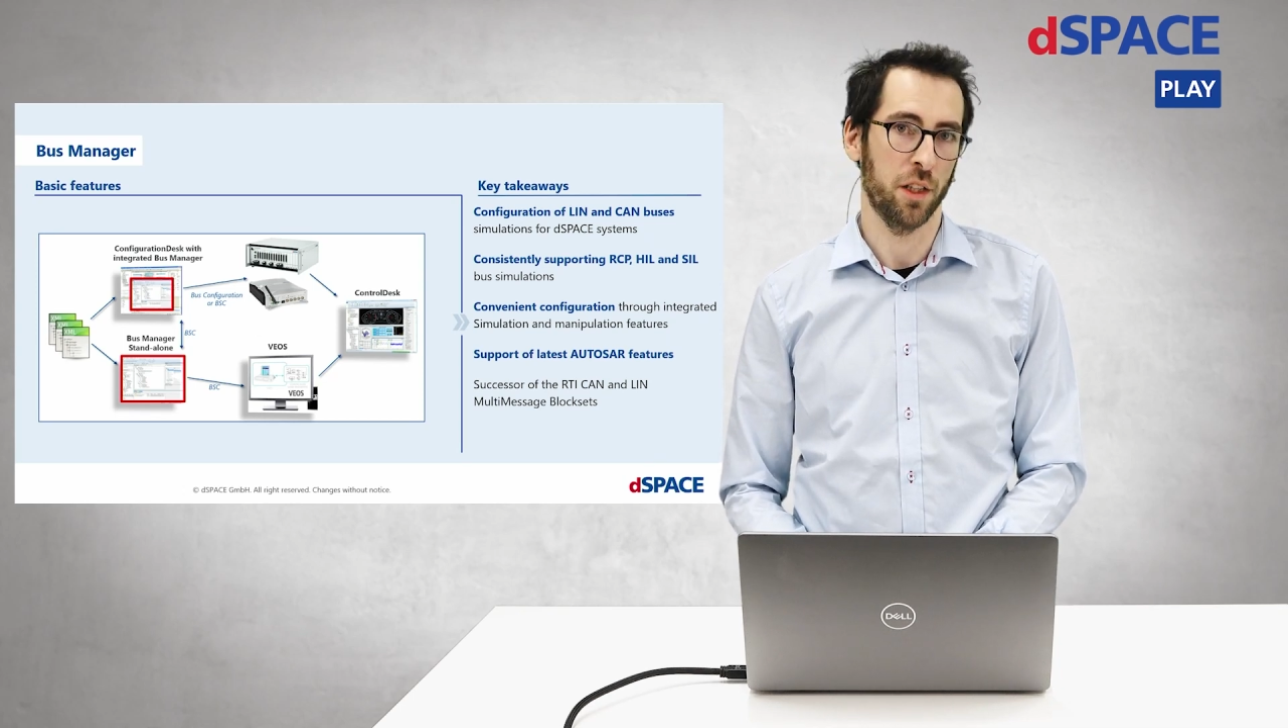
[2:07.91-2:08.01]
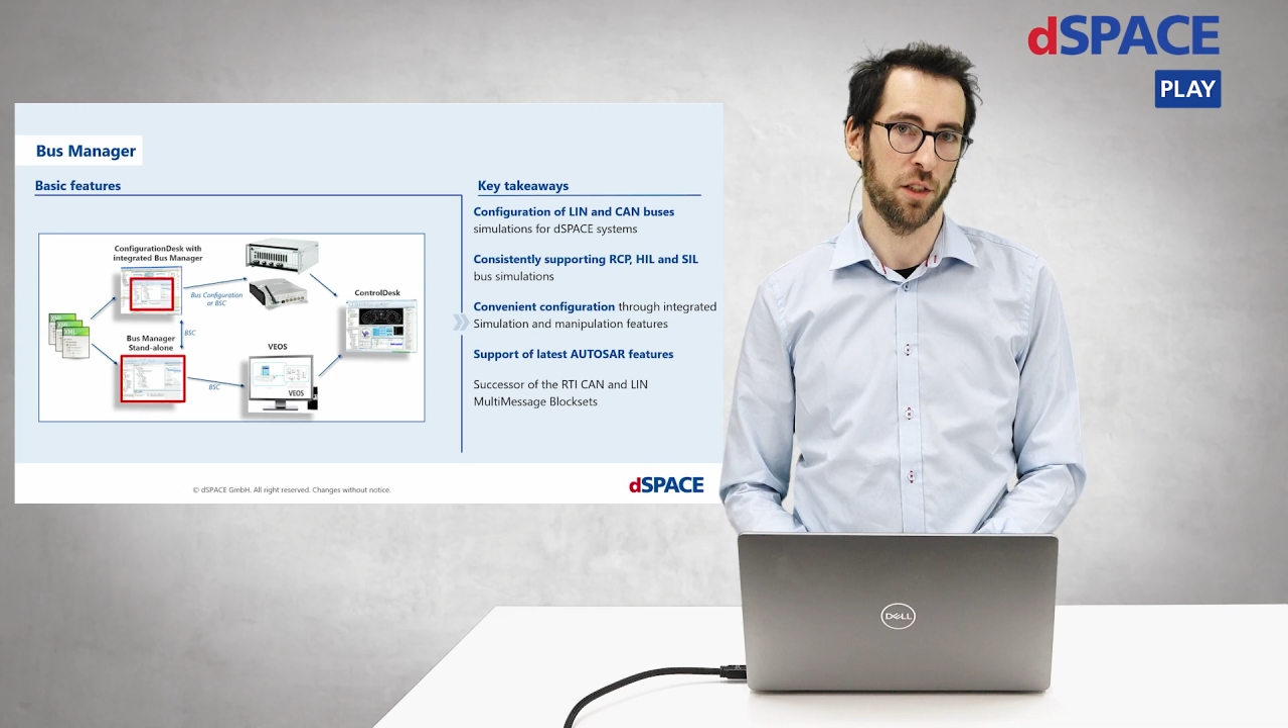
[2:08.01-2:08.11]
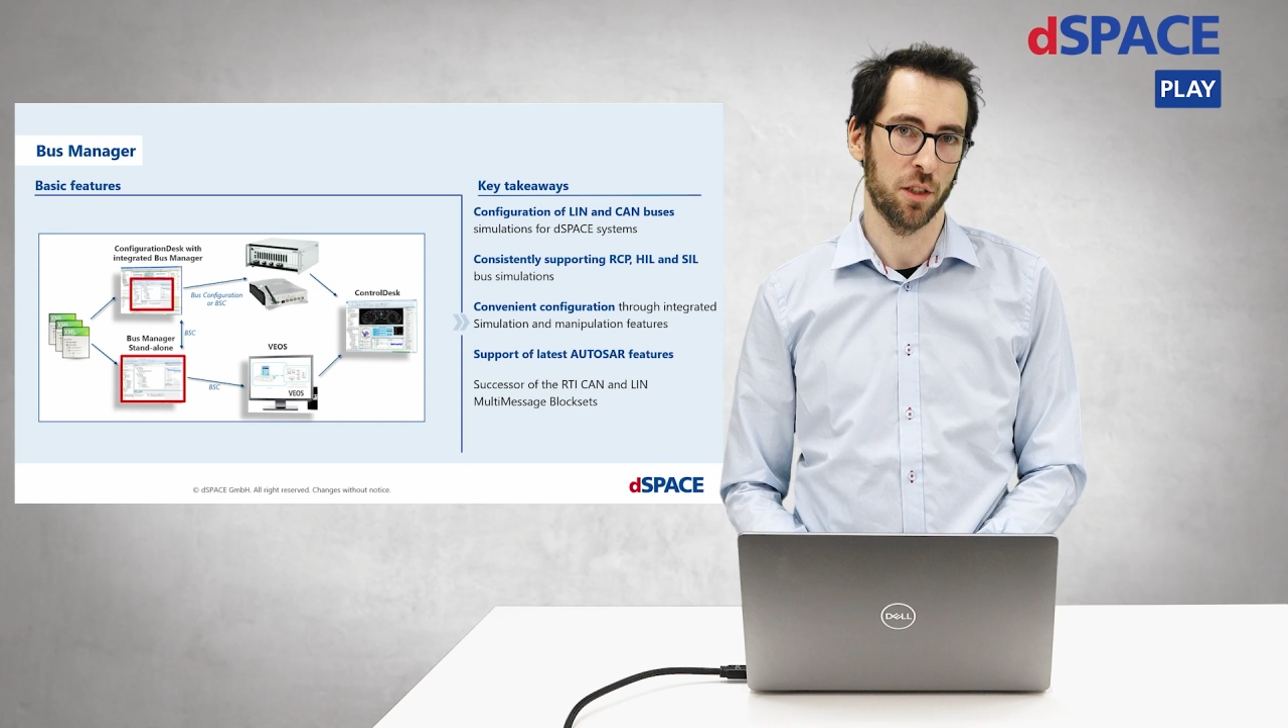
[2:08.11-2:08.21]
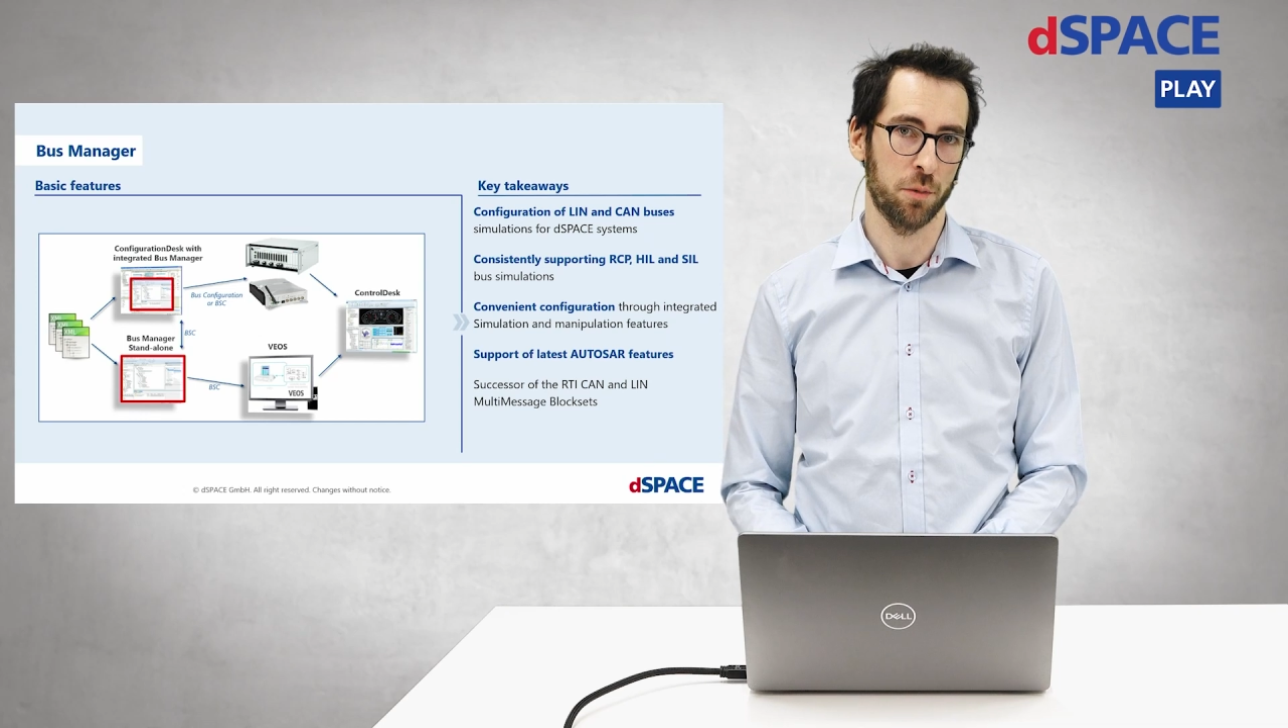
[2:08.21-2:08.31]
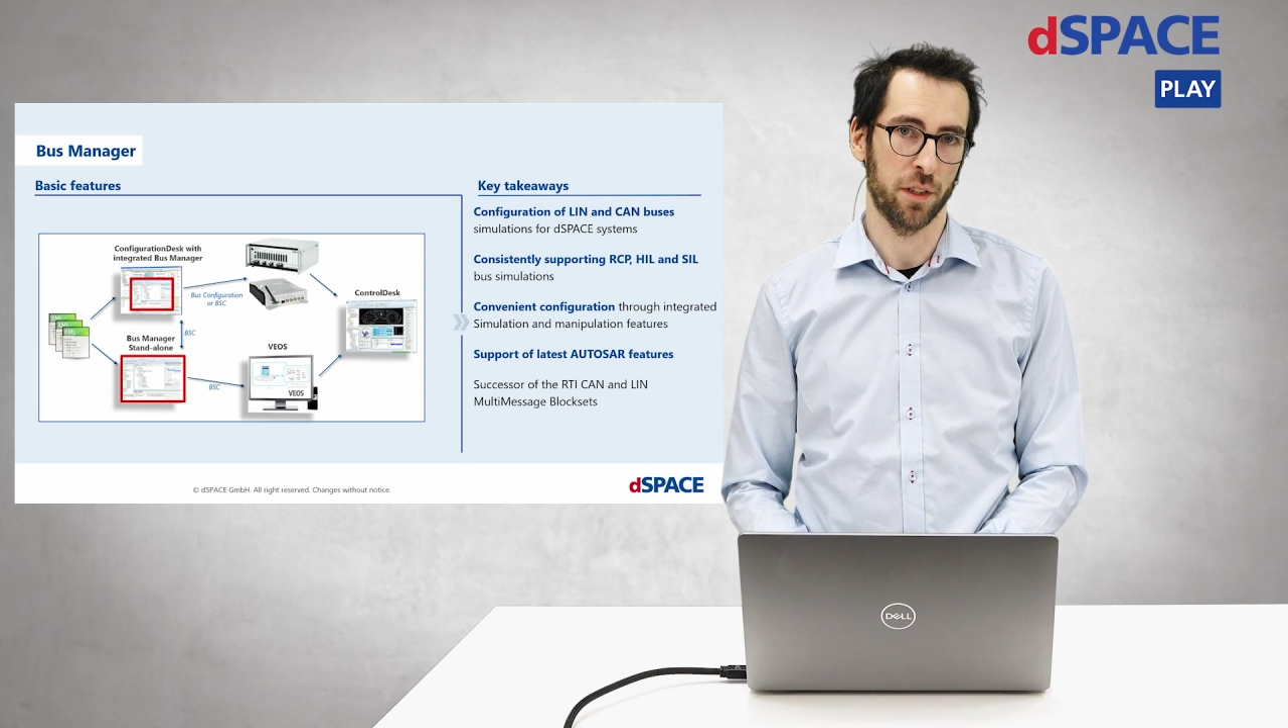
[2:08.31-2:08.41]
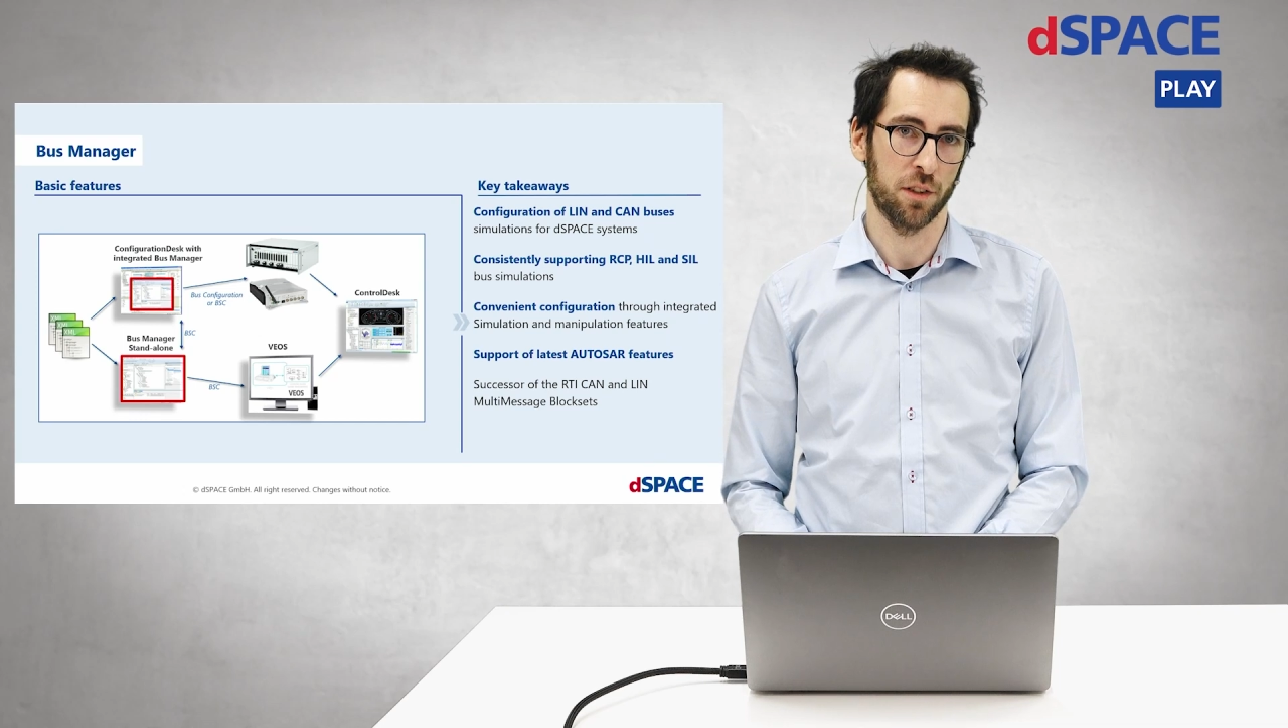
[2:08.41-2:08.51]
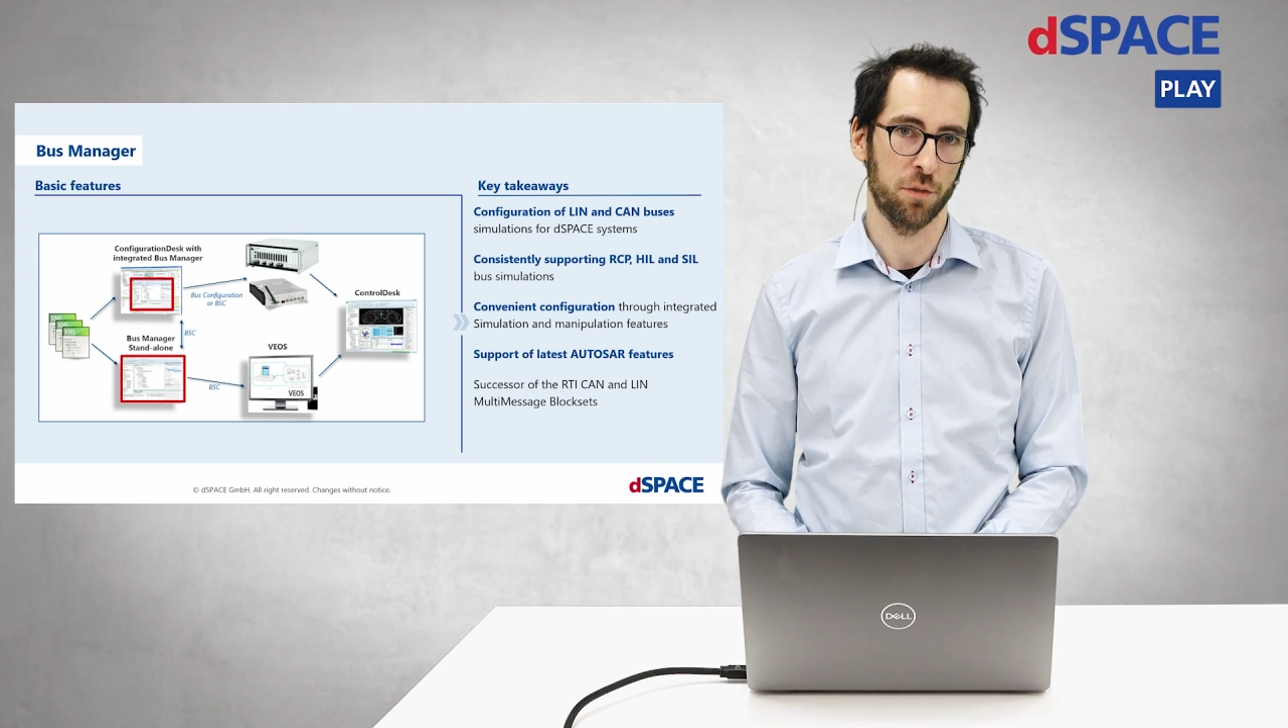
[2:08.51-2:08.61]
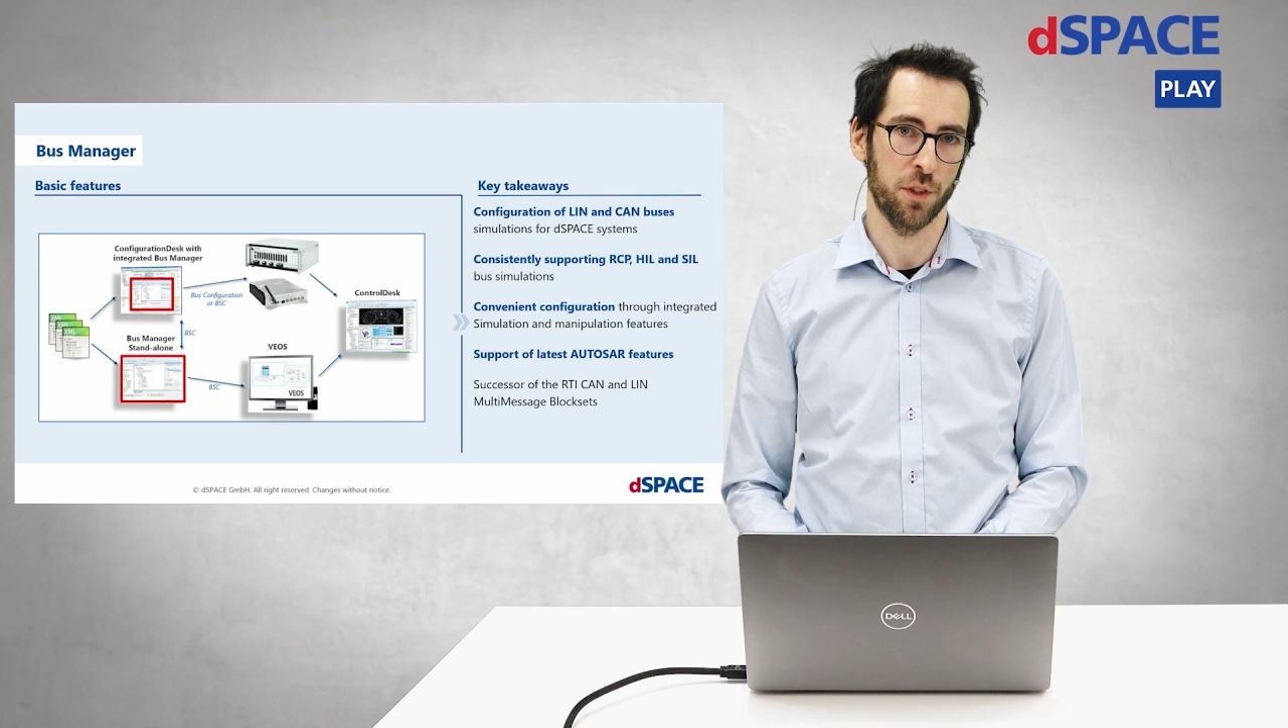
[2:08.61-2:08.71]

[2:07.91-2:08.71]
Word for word: integrated